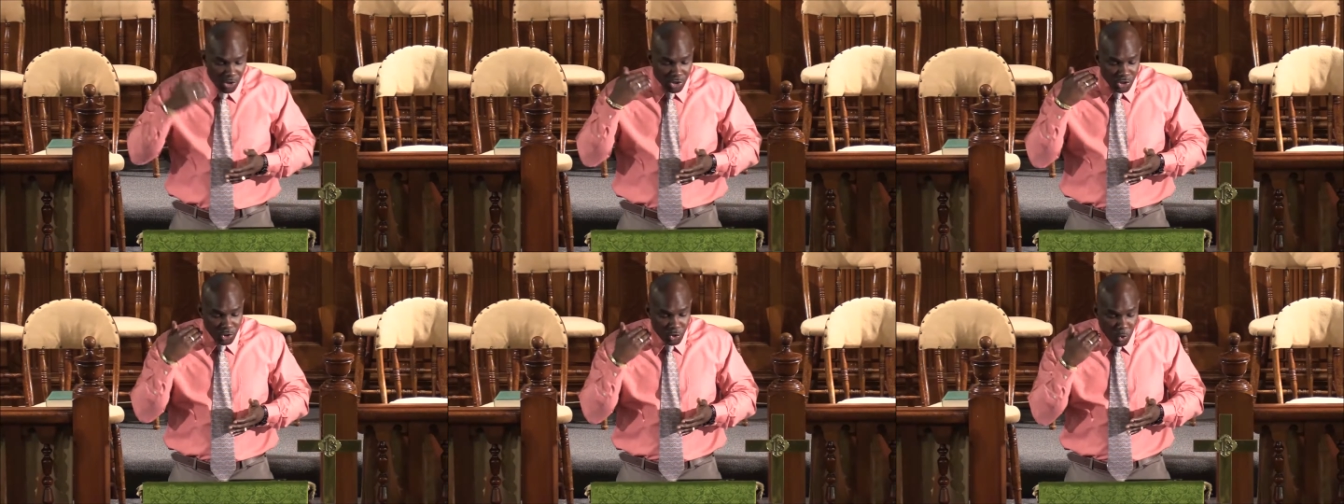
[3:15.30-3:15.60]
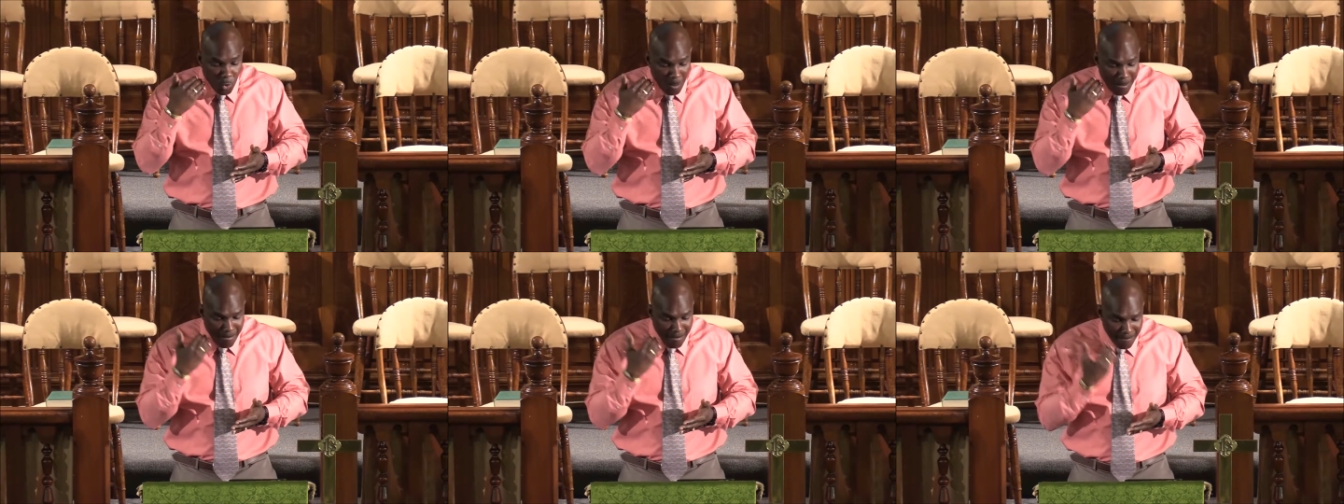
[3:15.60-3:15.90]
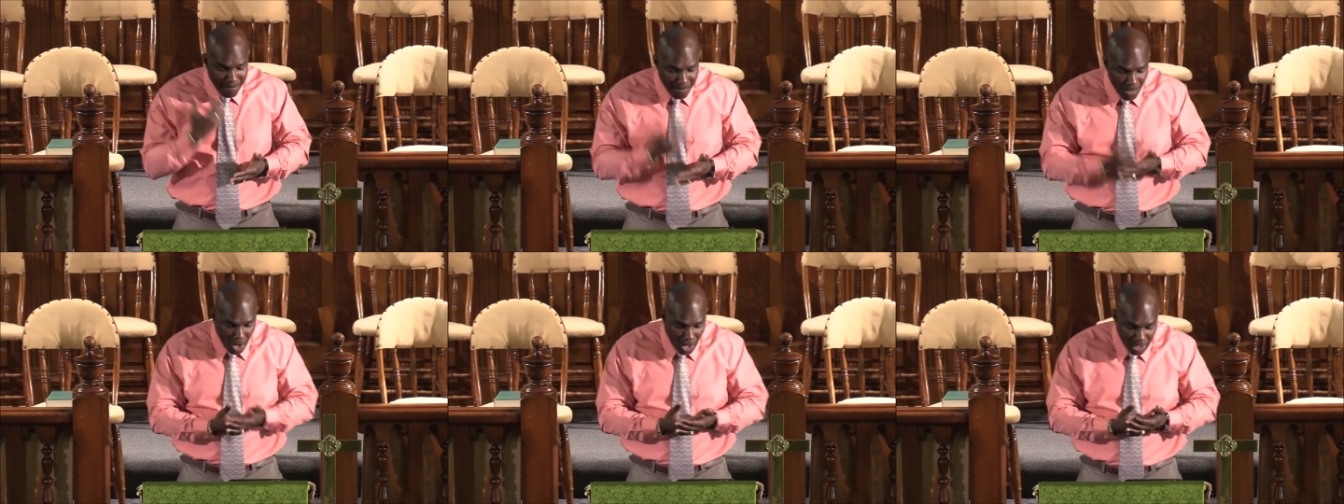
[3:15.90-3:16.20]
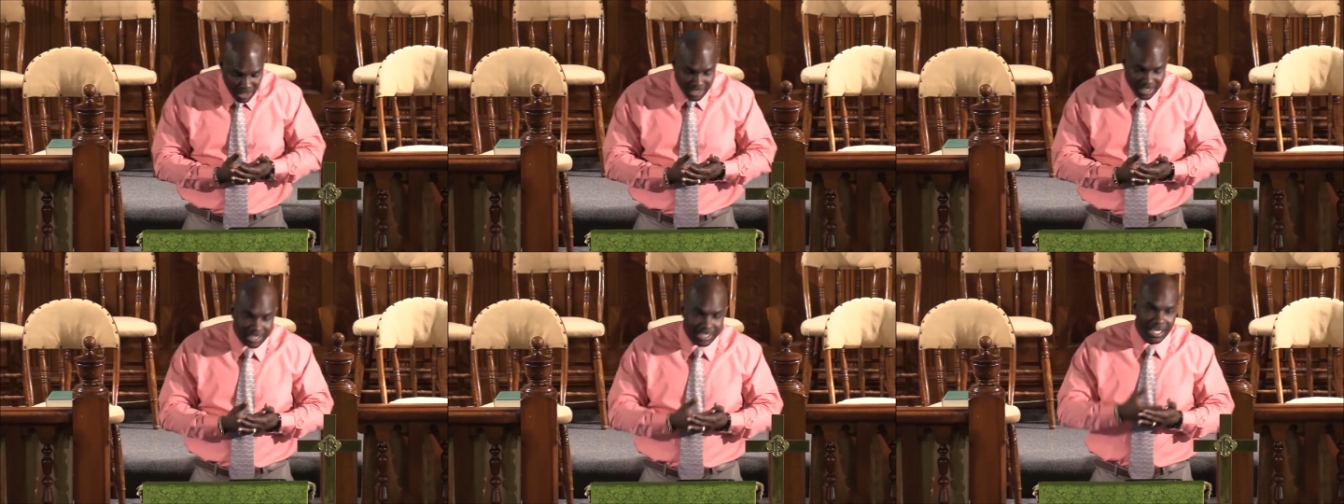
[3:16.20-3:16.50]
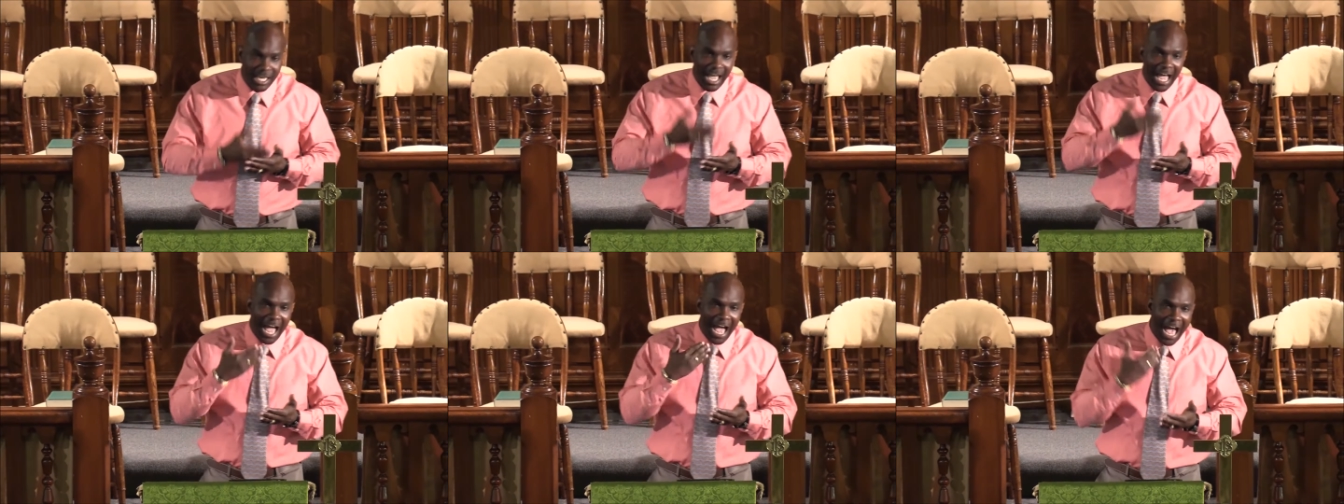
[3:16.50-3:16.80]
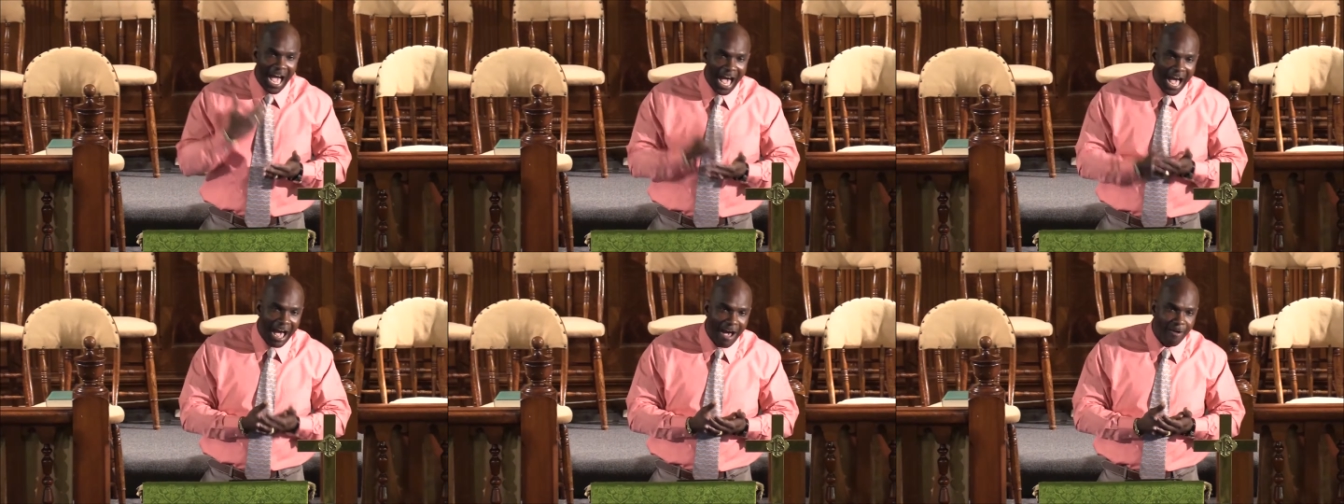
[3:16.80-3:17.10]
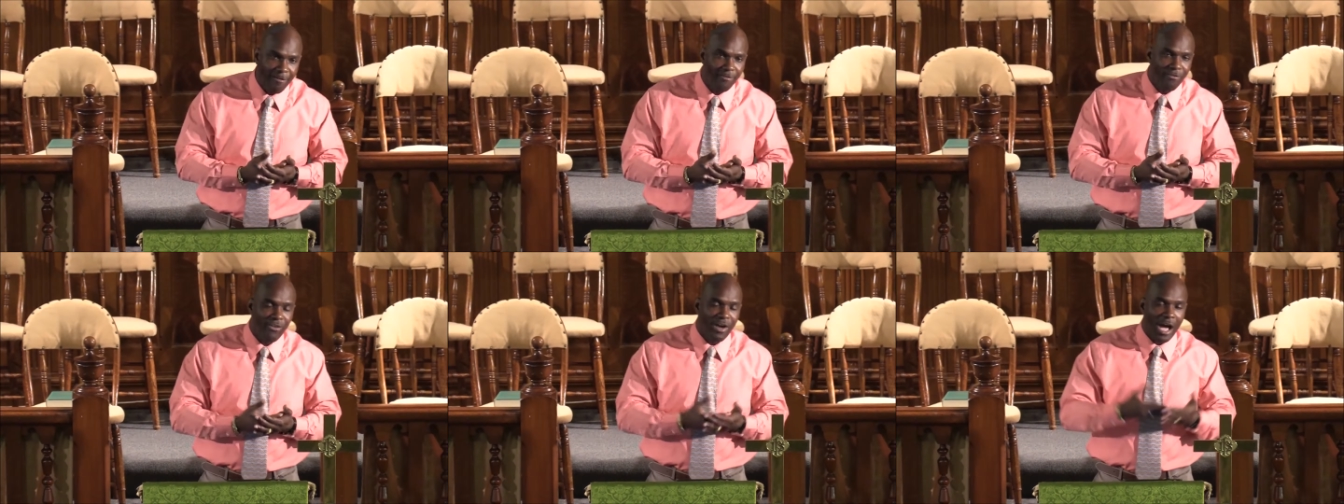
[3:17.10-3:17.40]
you must
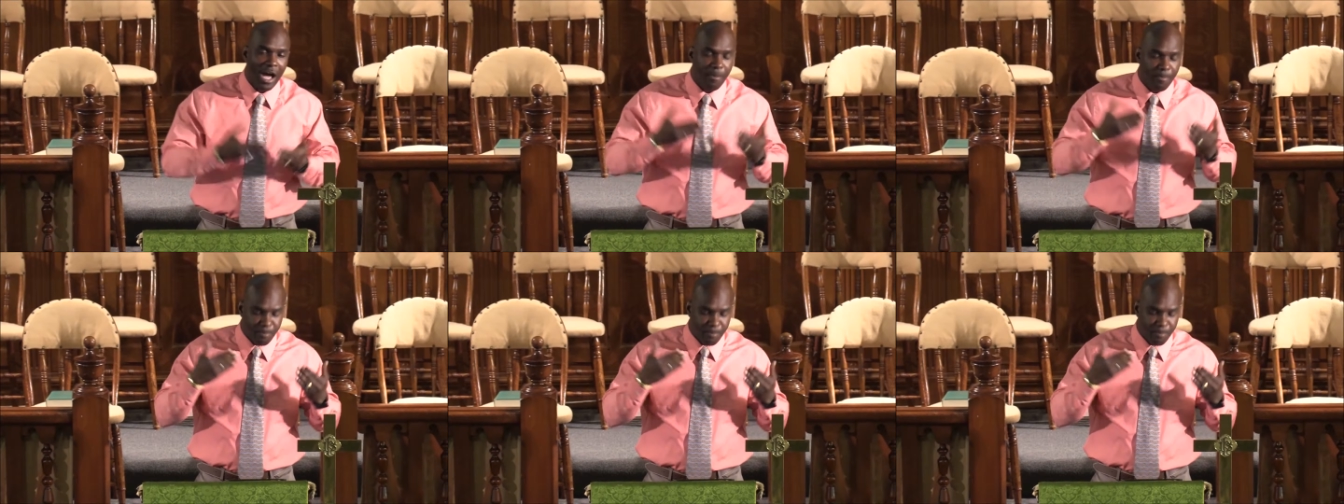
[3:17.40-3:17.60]
have a